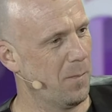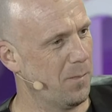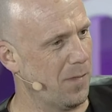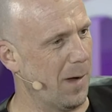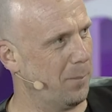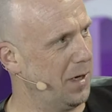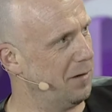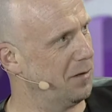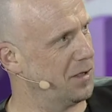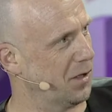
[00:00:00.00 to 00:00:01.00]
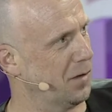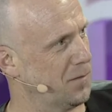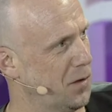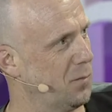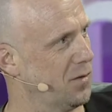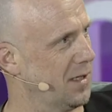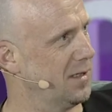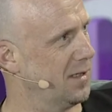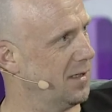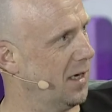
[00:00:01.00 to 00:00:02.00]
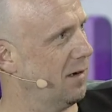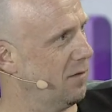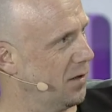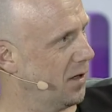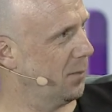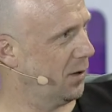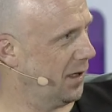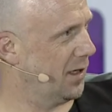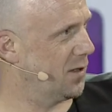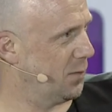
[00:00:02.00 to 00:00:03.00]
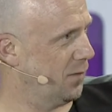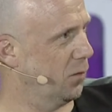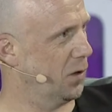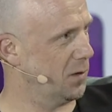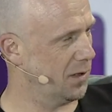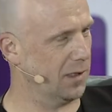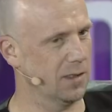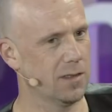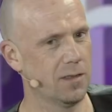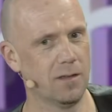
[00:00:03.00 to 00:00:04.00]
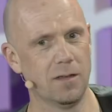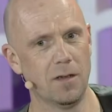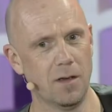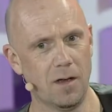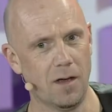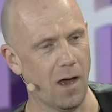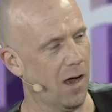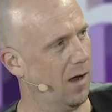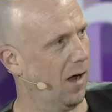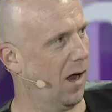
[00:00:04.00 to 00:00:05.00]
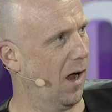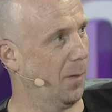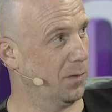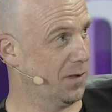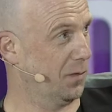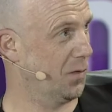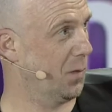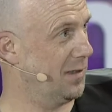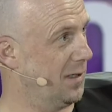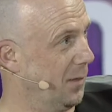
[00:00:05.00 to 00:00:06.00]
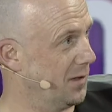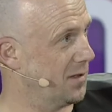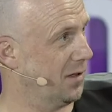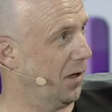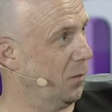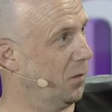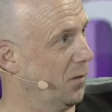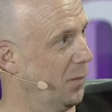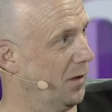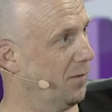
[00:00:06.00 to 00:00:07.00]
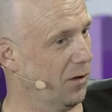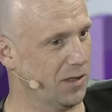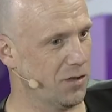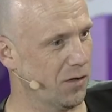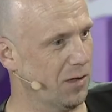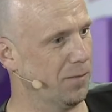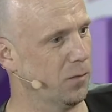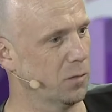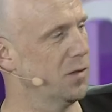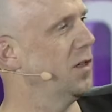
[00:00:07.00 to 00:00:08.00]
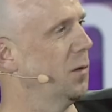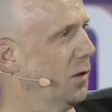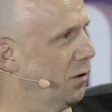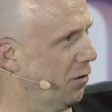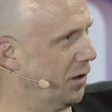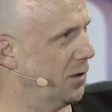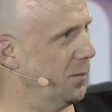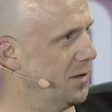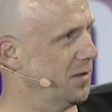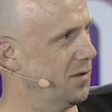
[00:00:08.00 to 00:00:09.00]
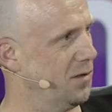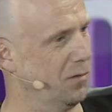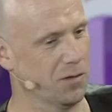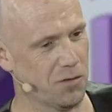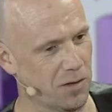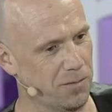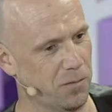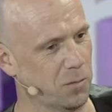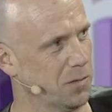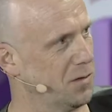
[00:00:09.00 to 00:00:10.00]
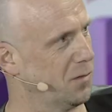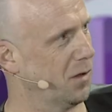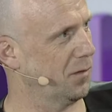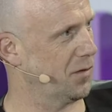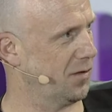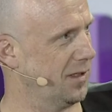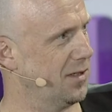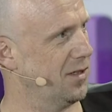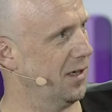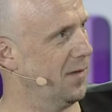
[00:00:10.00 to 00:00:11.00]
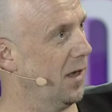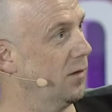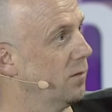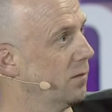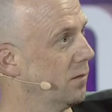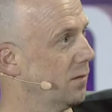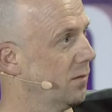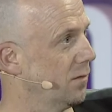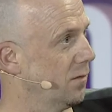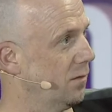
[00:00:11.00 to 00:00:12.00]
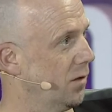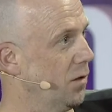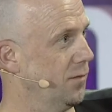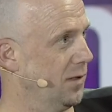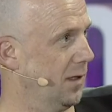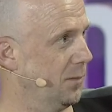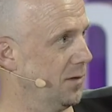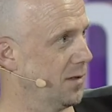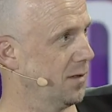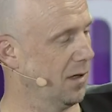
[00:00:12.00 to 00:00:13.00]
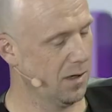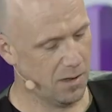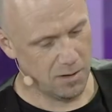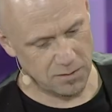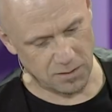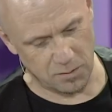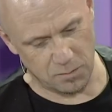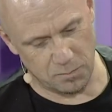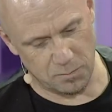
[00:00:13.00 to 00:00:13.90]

that period after you presented here and the couple of years before you did, up until 20 months ago, would have been a very straightforward, you know, you're growing the business, you've got a straightforward kind of strategy, and then COVID happens. So